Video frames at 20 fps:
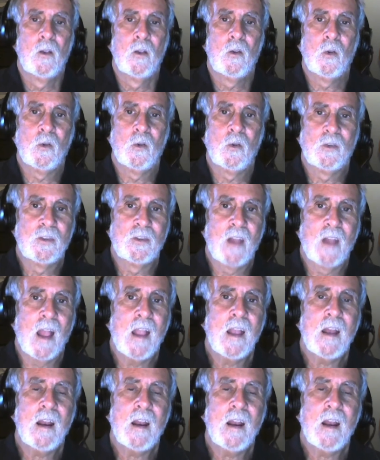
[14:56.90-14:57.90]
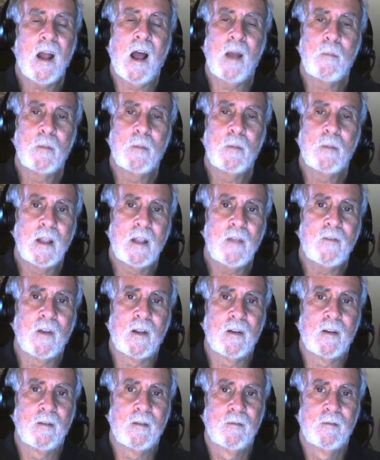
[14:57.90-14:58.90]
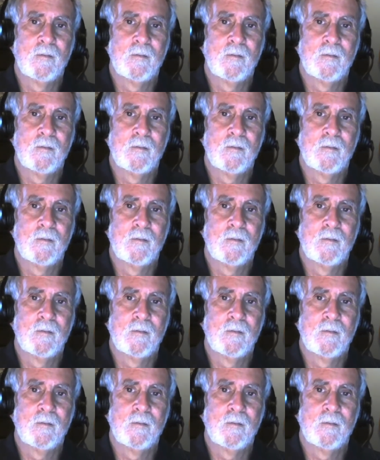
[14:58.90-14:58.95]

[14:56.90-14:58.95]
You say it, I believe it.